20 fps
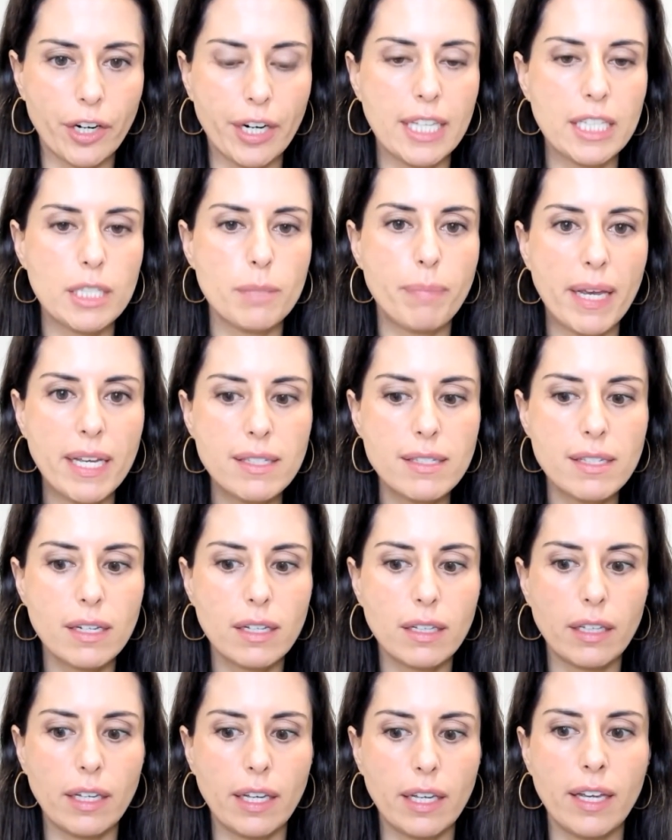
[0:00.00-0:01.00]
And it's
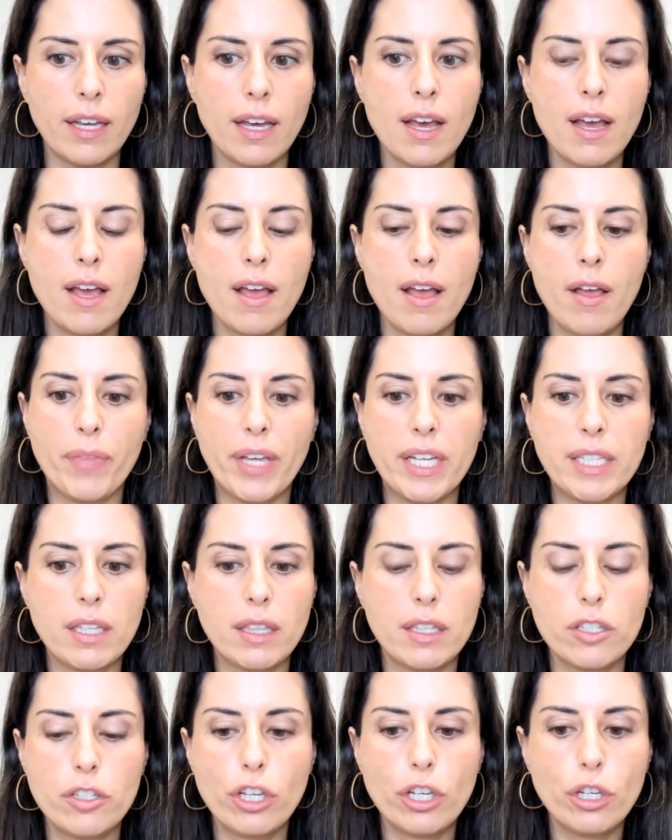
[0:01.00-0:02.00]
basically, they did
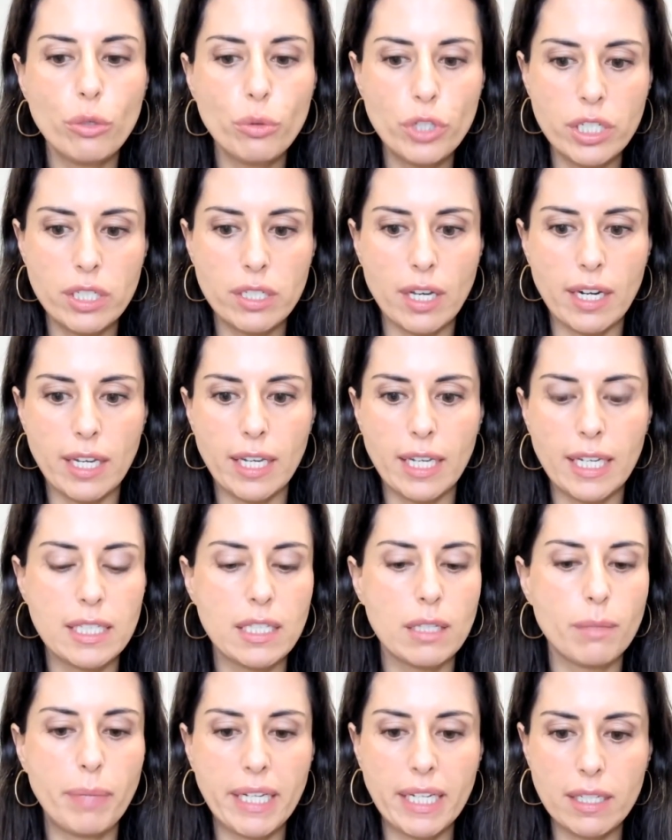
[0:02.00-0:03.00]
this huge study. It's
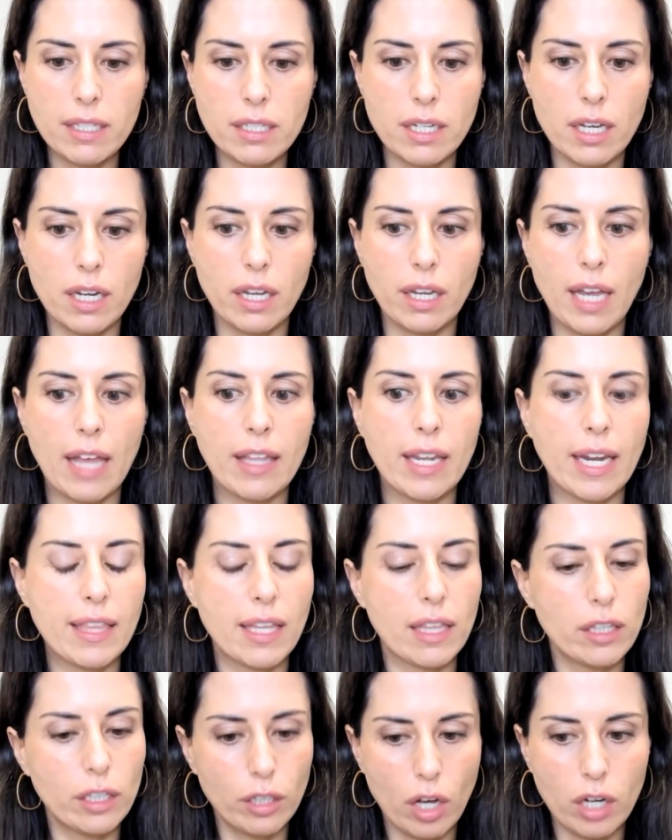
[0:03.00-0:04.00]
the biggest study, and I
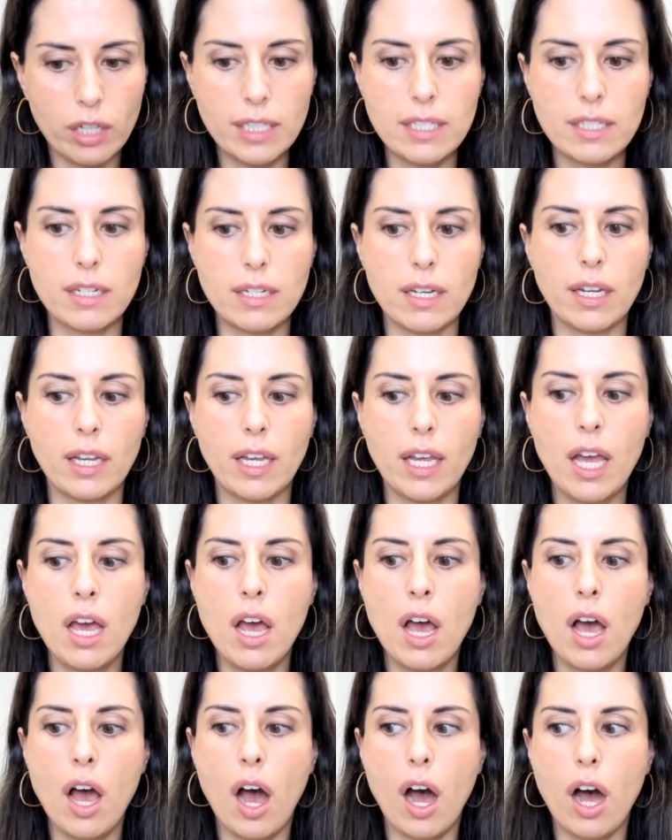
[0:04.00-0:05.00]
think the longest study
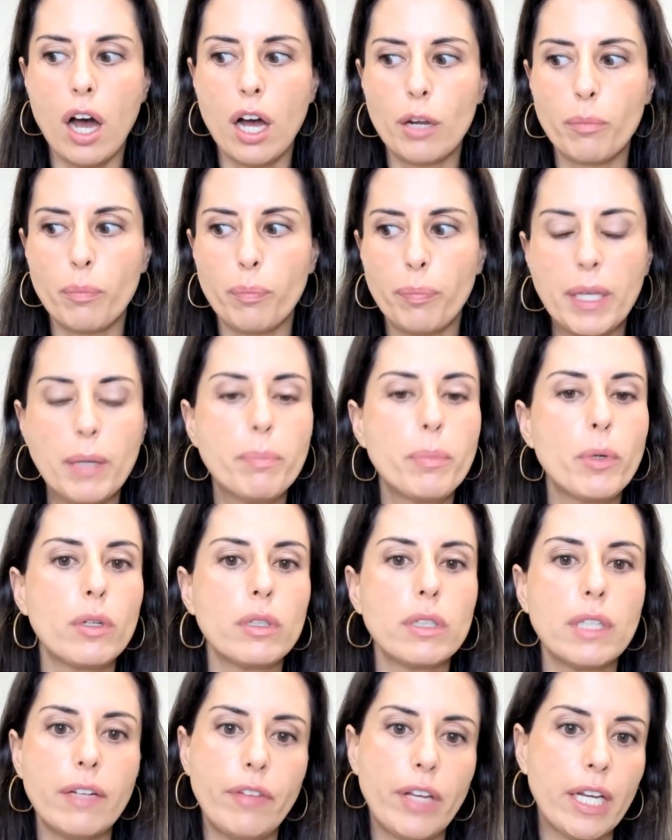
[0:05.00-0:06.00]
on people
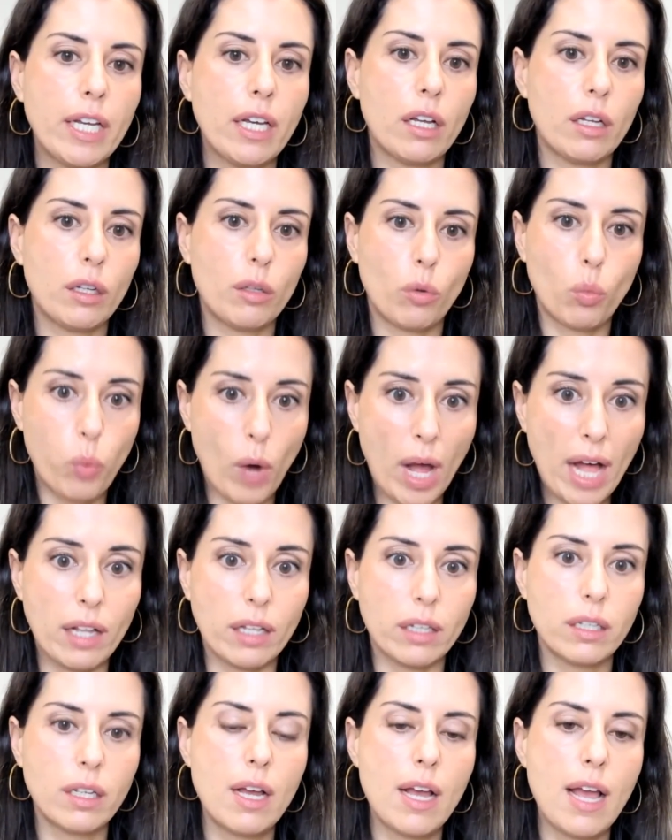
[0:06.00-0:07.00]
living
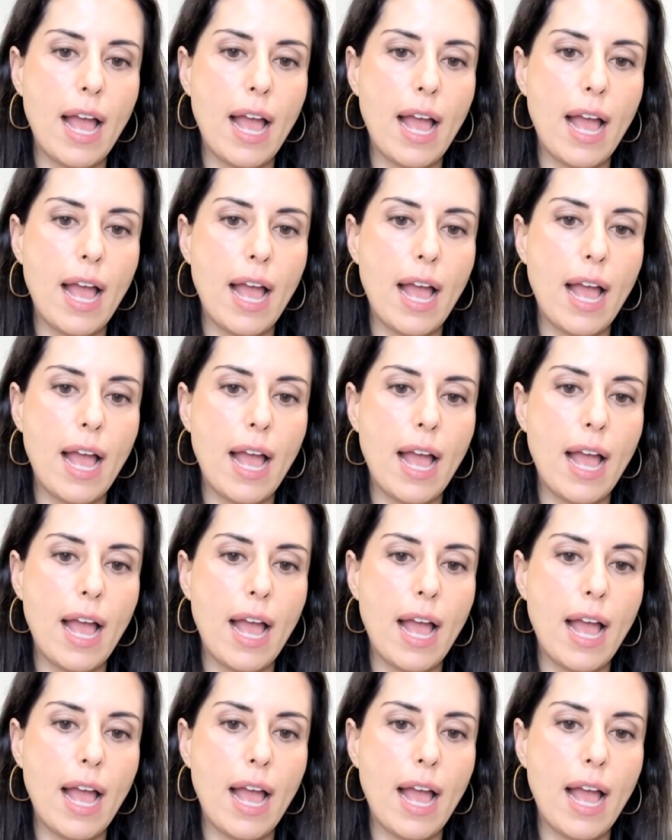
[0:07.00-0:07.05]
well.